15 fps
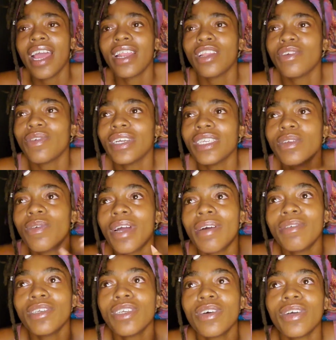the reason why I
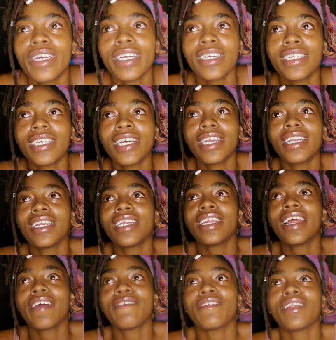was so irritated in
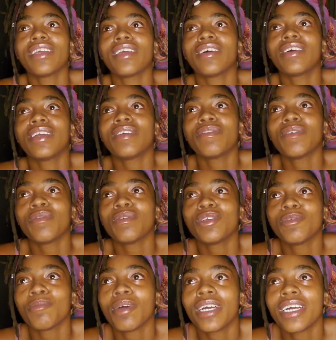that video even
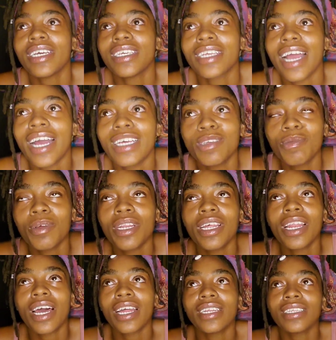was because I spent a
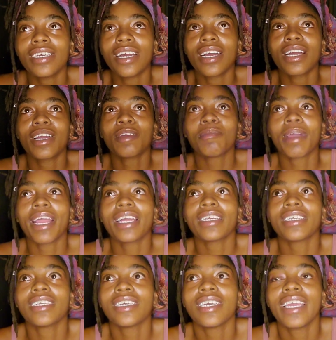lot of time
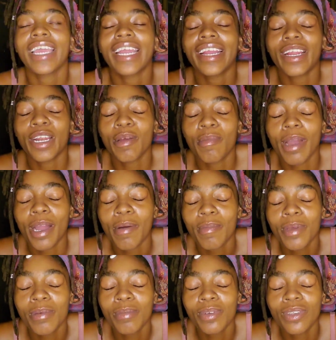actually caring about
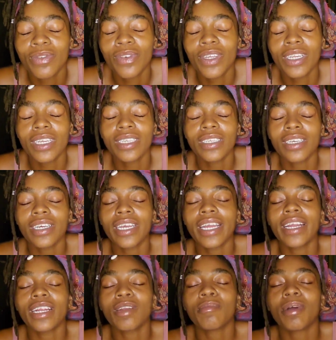people's feelings and
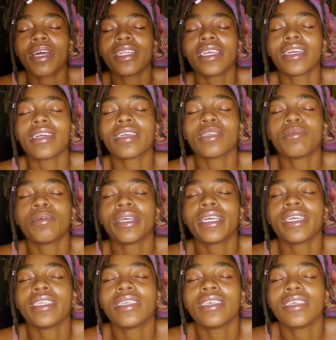caring about their
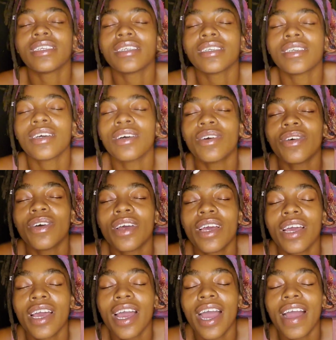experiences. And so
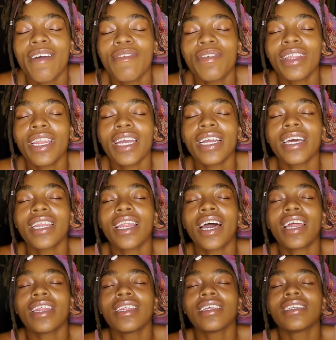I feel like a
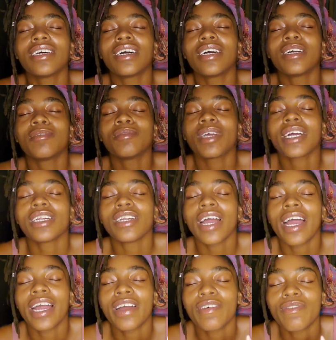lot of the times
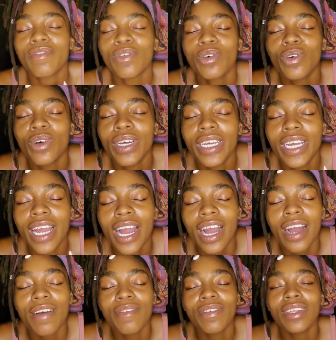I avoid
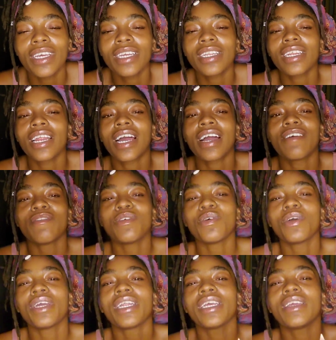conflict, and I
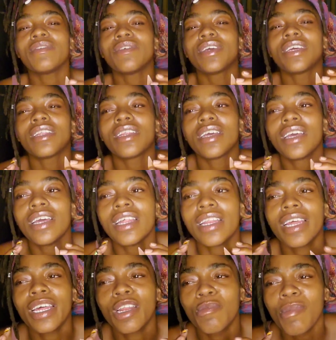avoid even
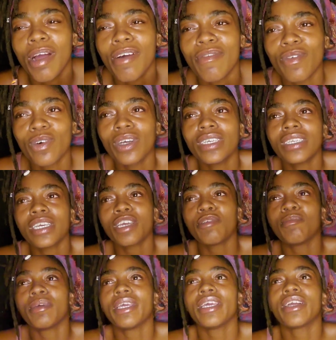letting my voice
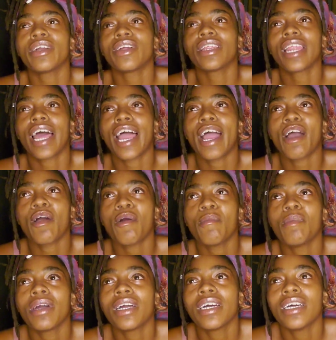get big or loud,
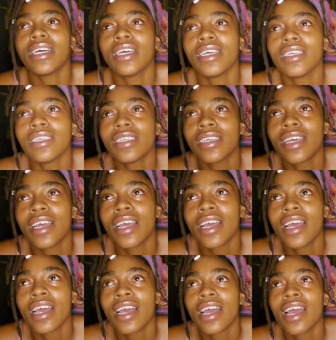because
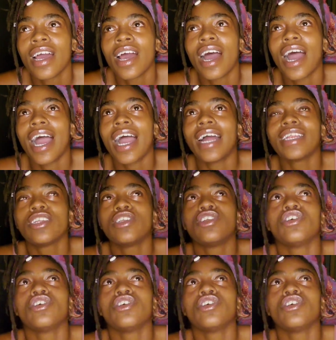I